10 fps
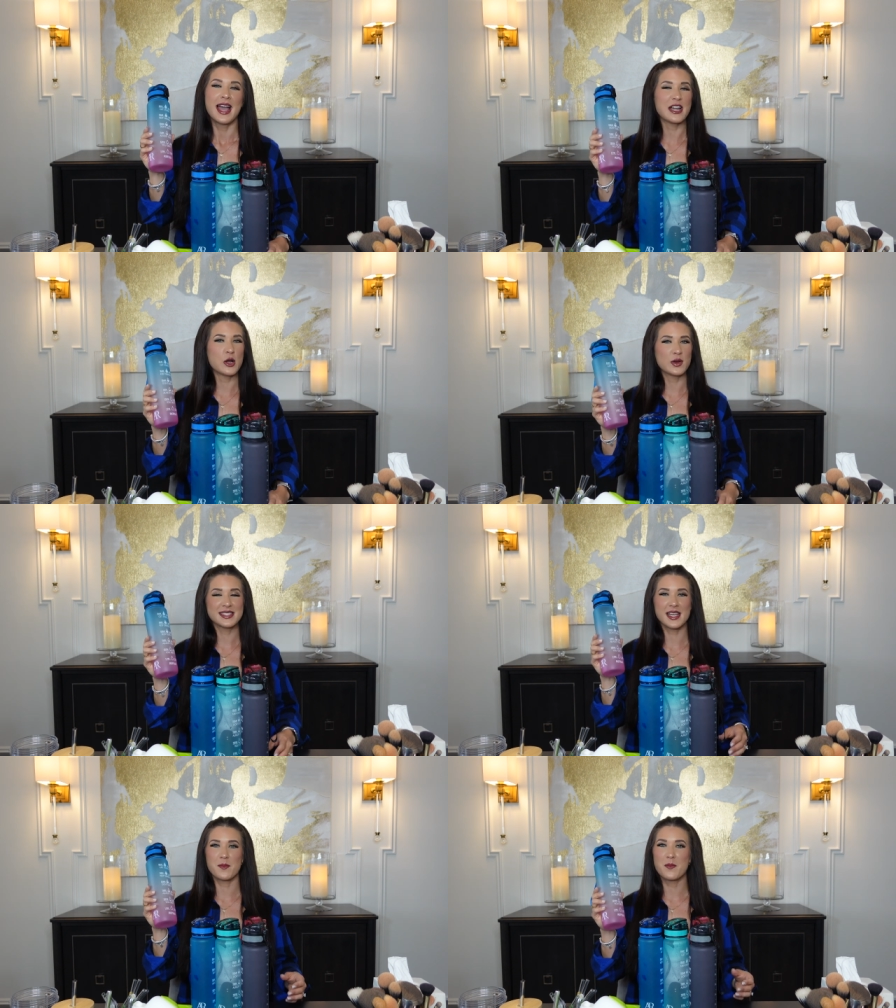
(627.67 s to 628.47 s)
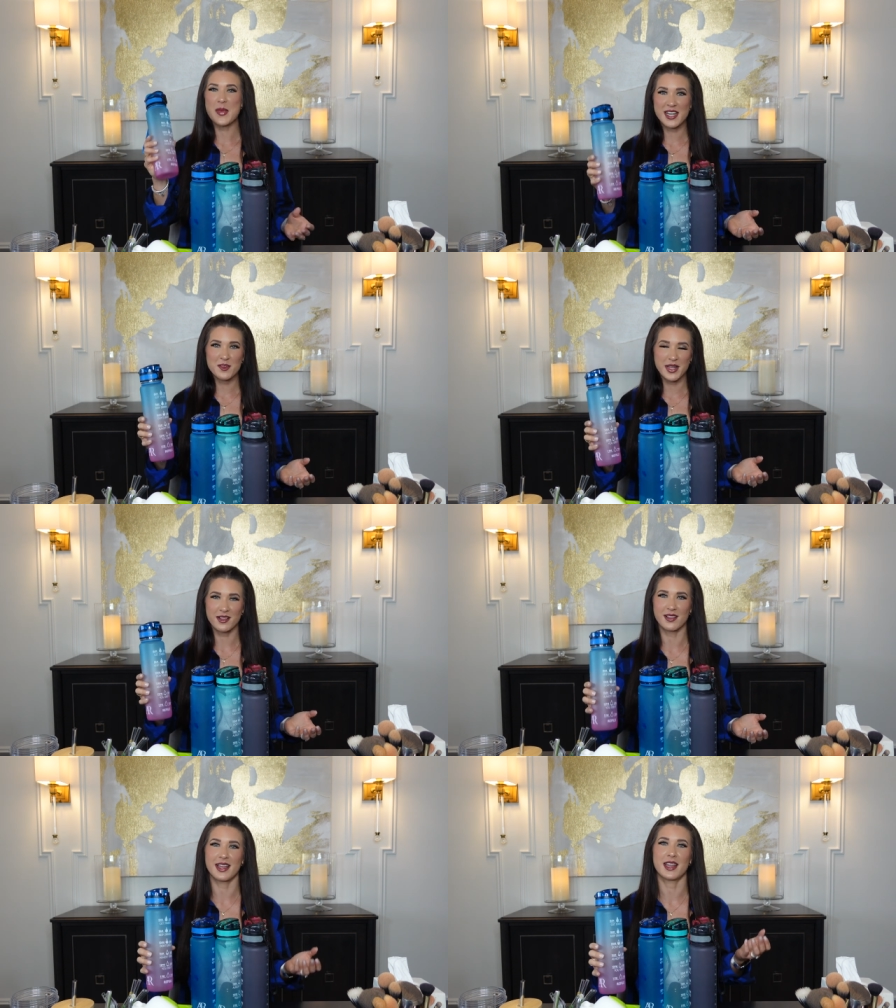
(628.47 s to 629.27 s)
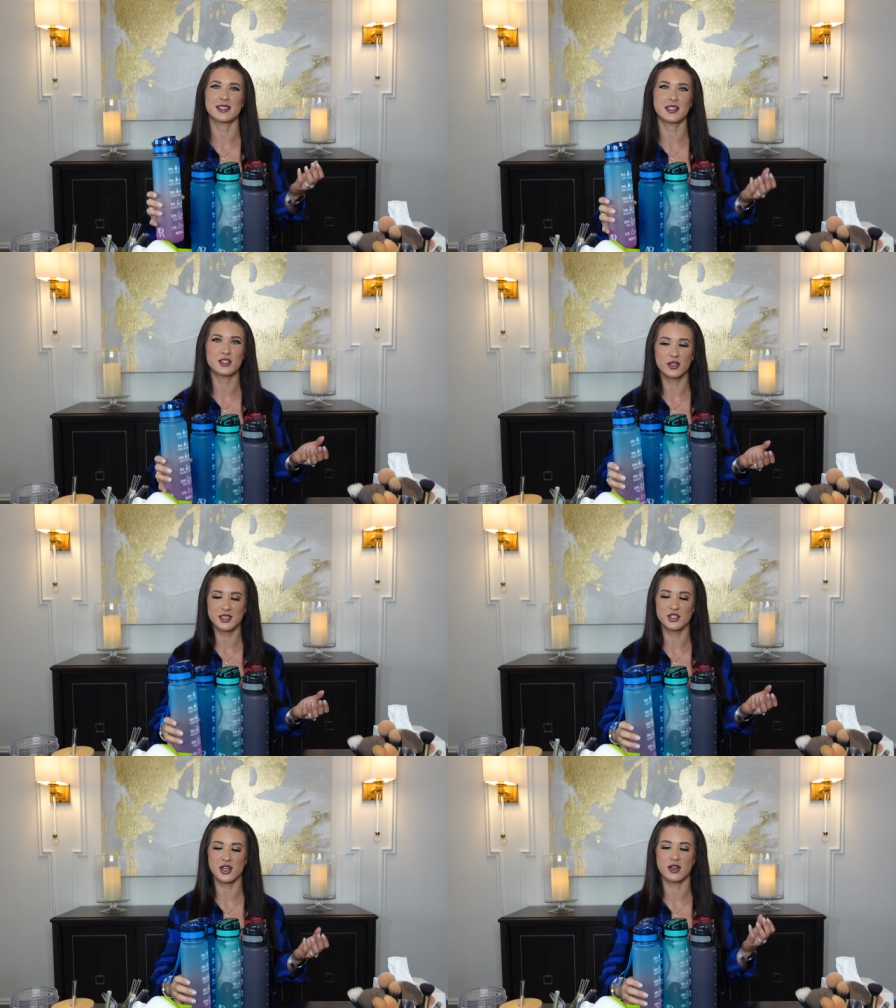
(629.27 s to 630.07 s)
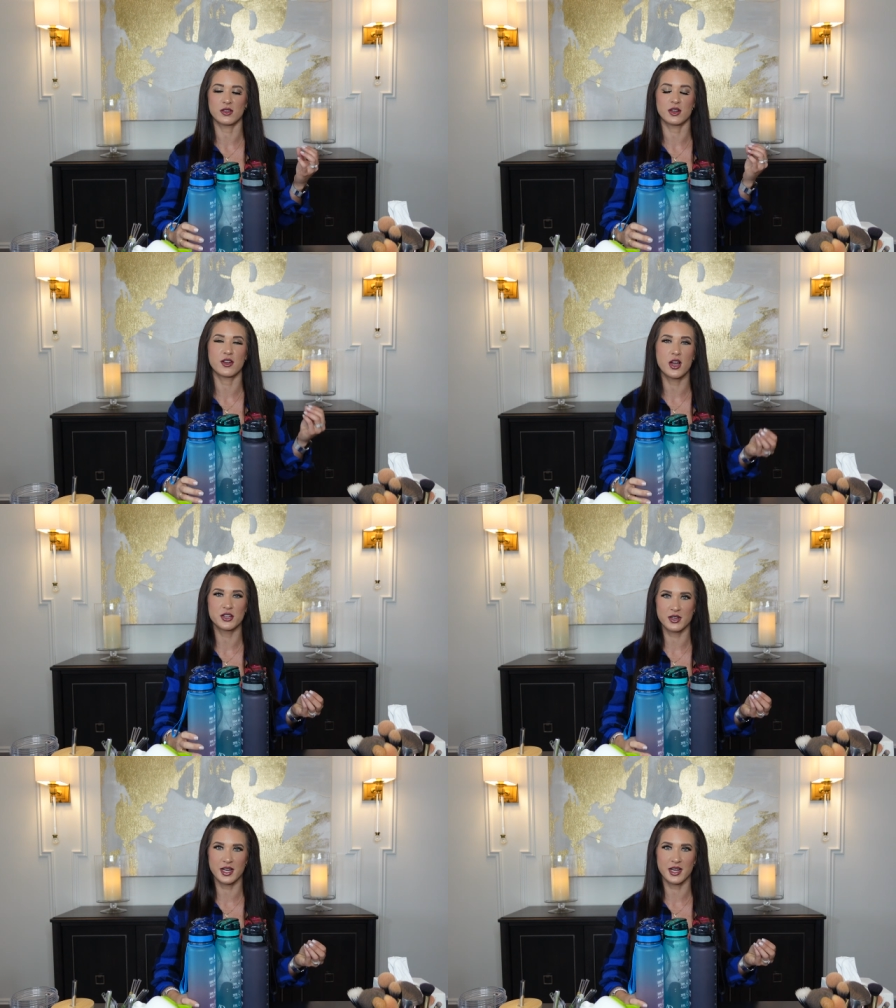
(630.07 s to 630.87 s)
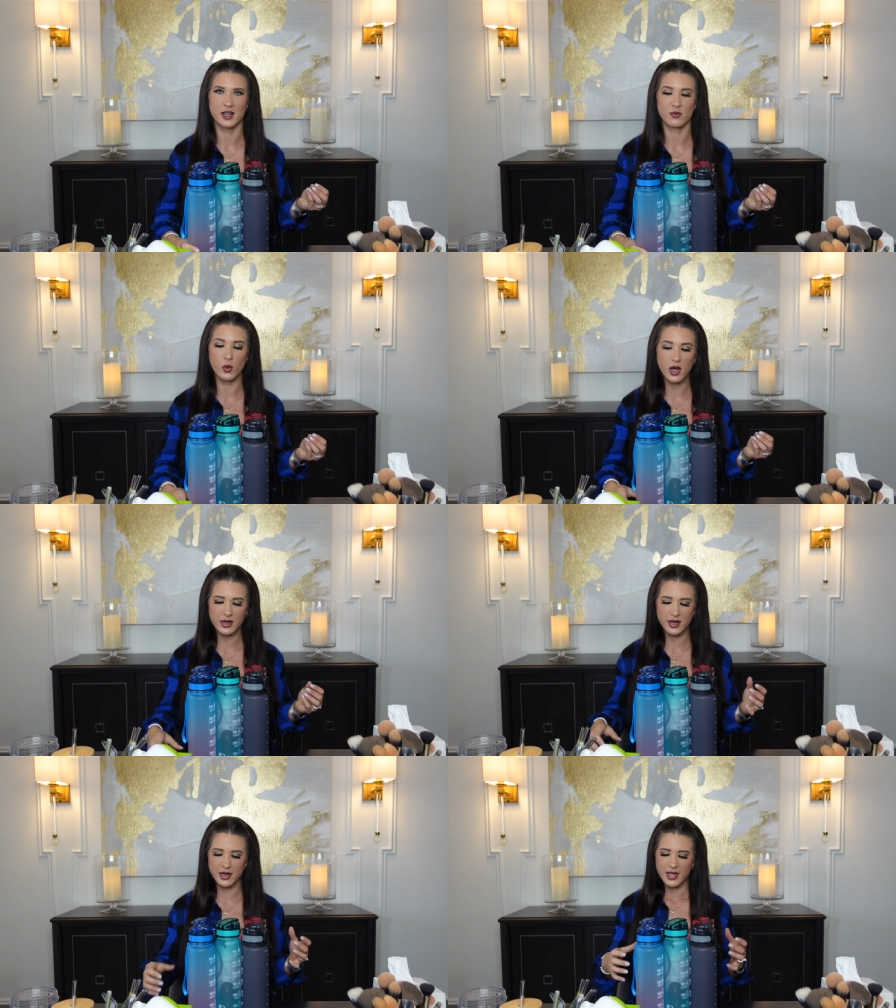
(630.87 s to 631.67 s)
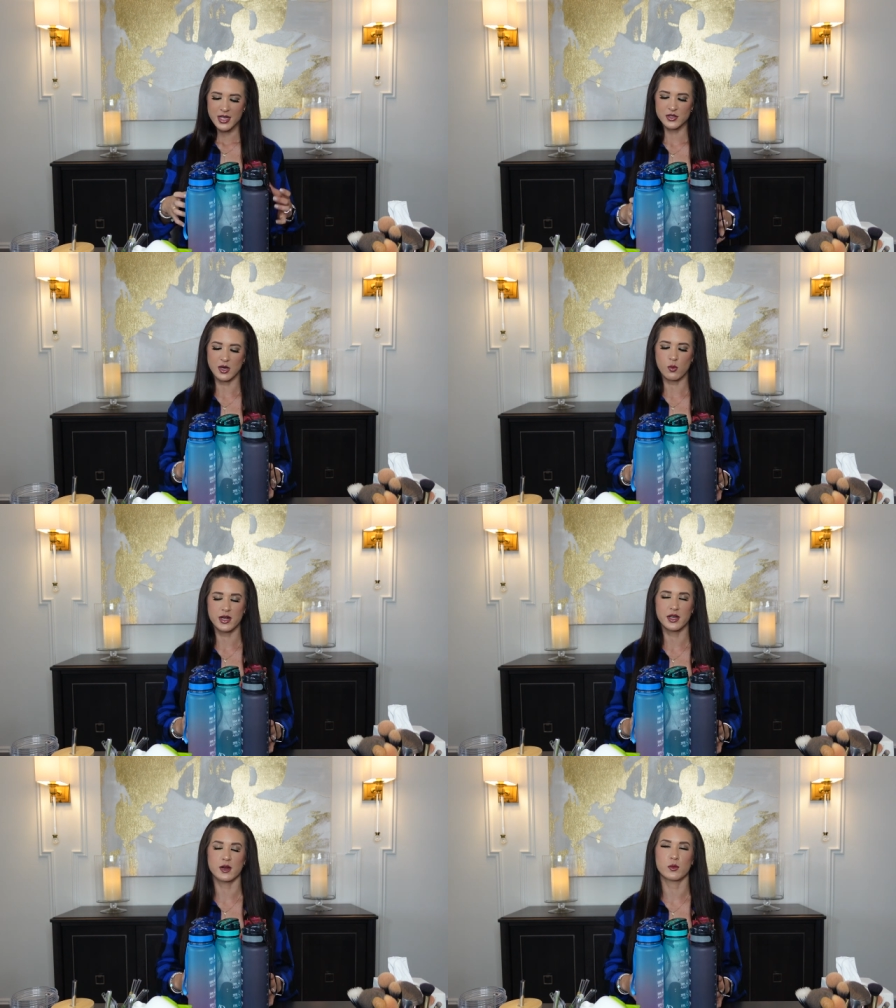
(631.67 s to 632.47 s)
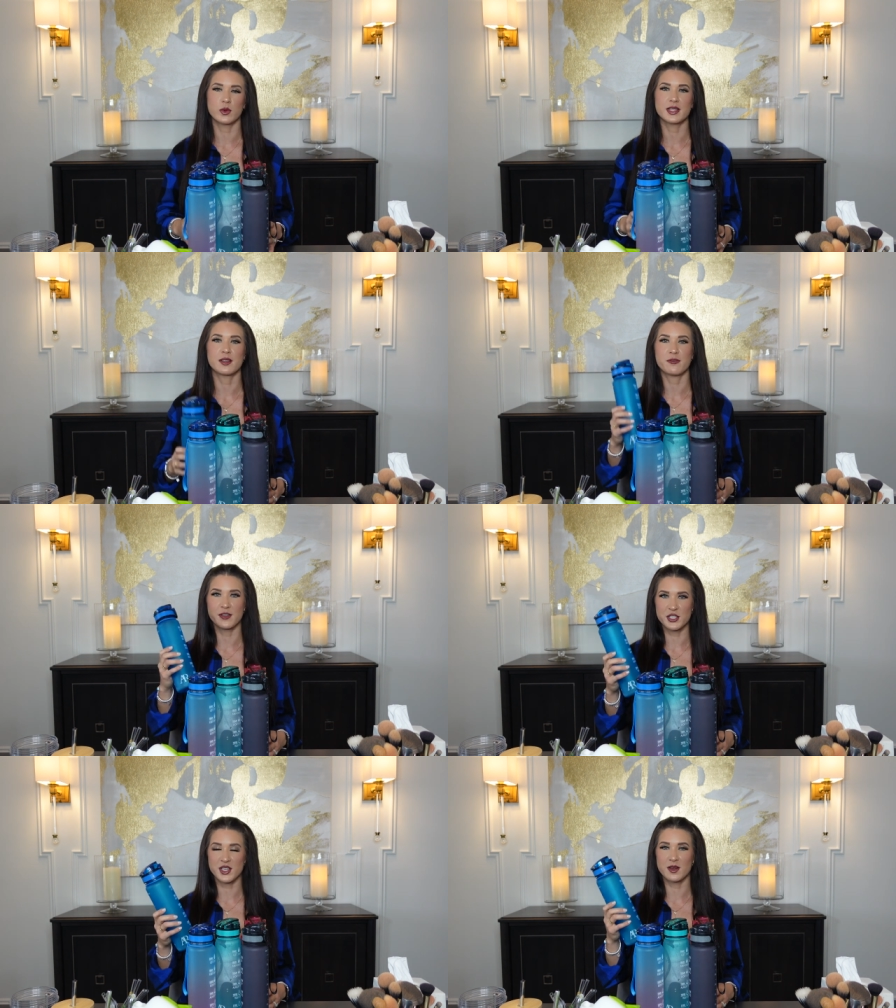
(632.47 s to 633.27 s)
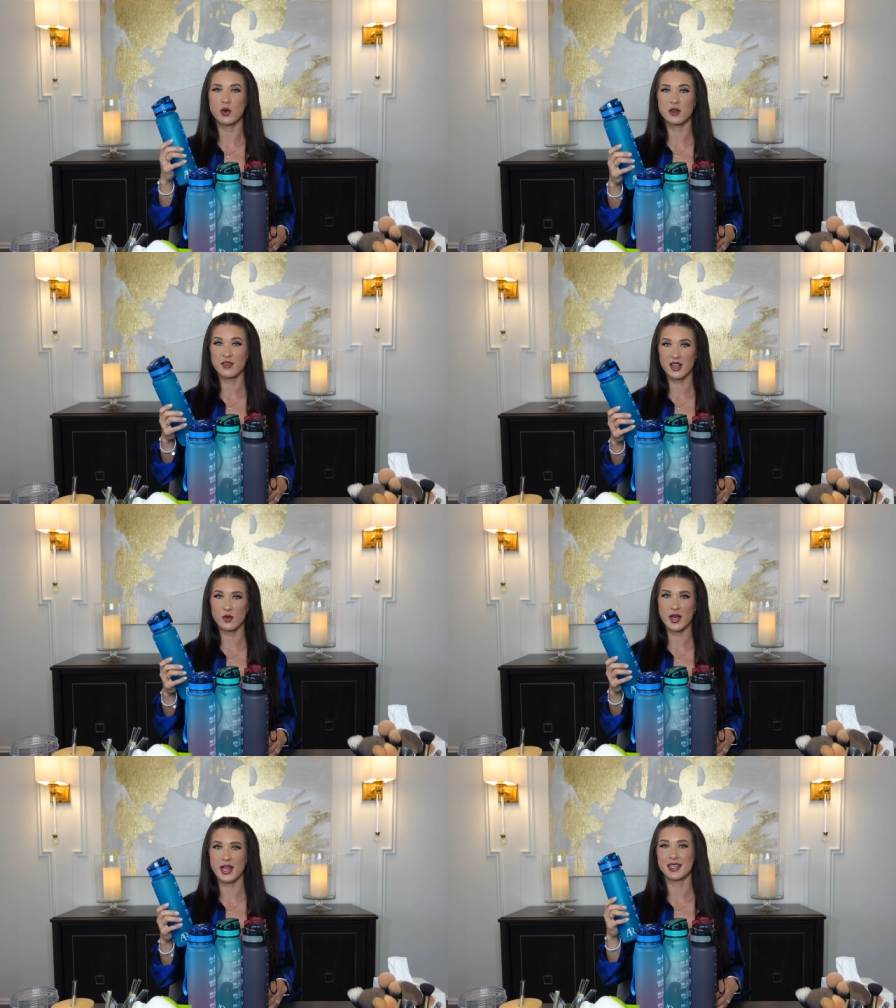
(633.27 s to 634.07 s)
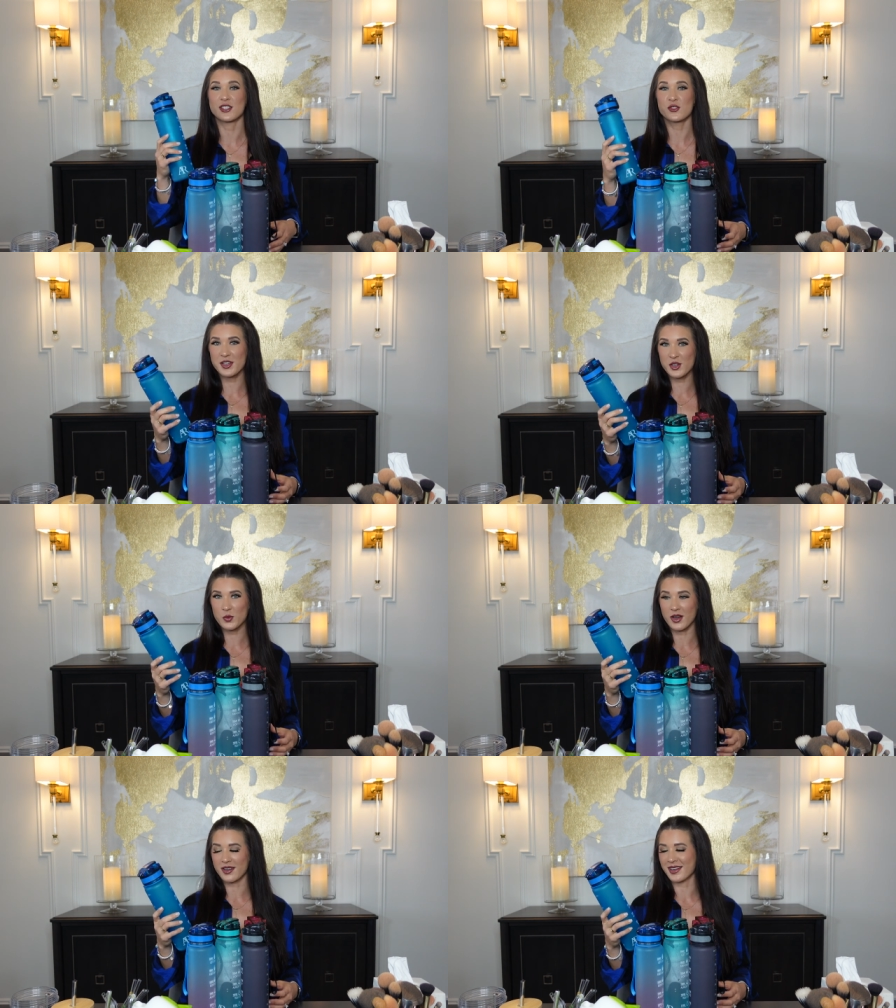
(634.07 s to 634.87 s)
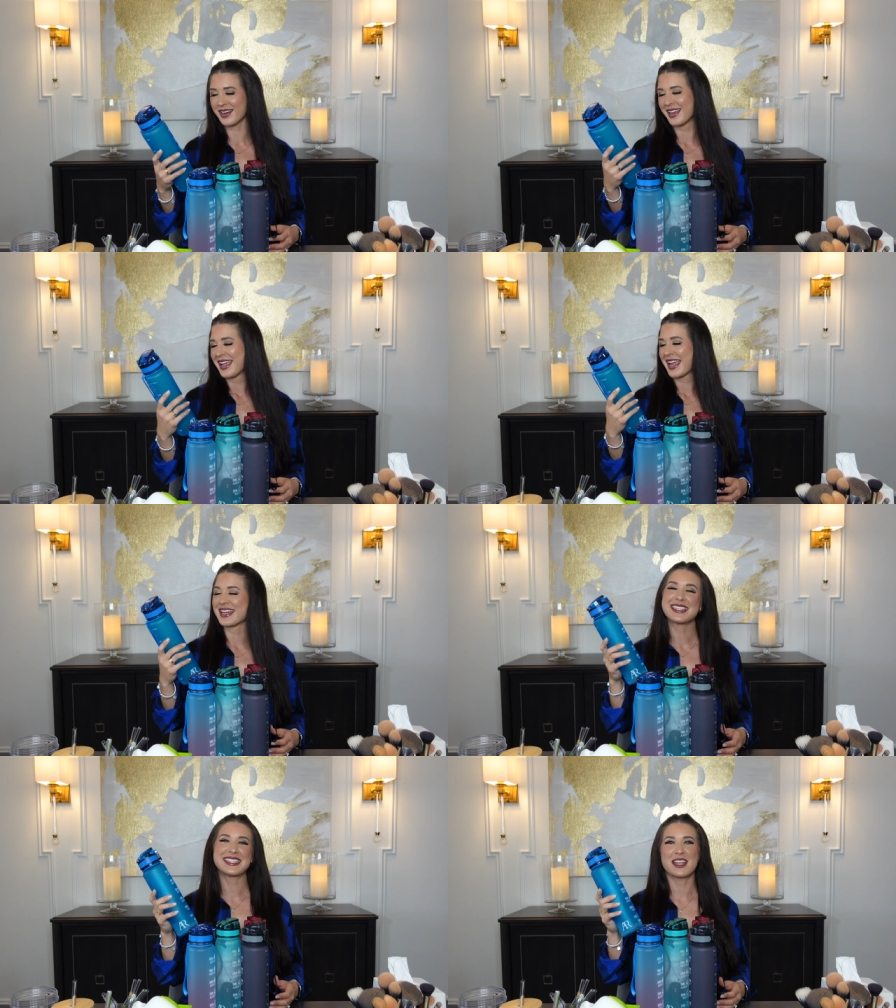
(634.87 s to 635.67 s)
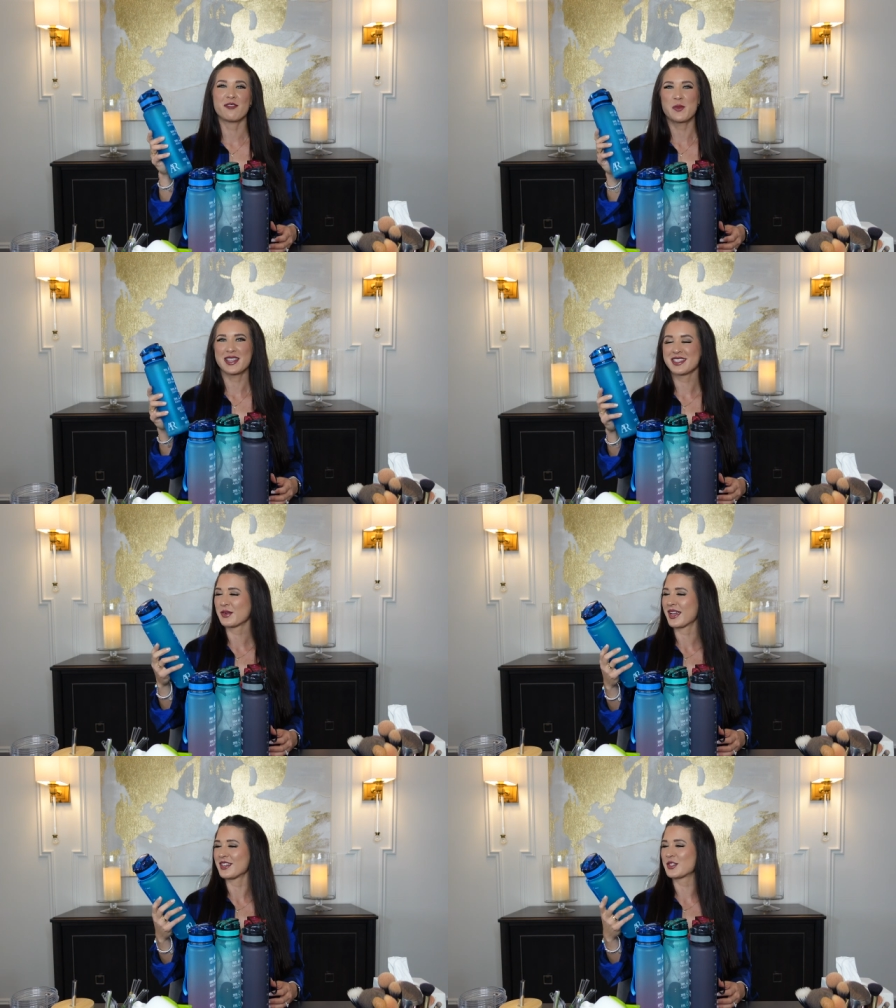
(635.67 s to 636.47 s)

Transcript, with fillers: I noticed that many of my clients, adults in general, are not drinking enough water. So I wanted a really efficient, motivating way to drink your water in a safe, amazing way.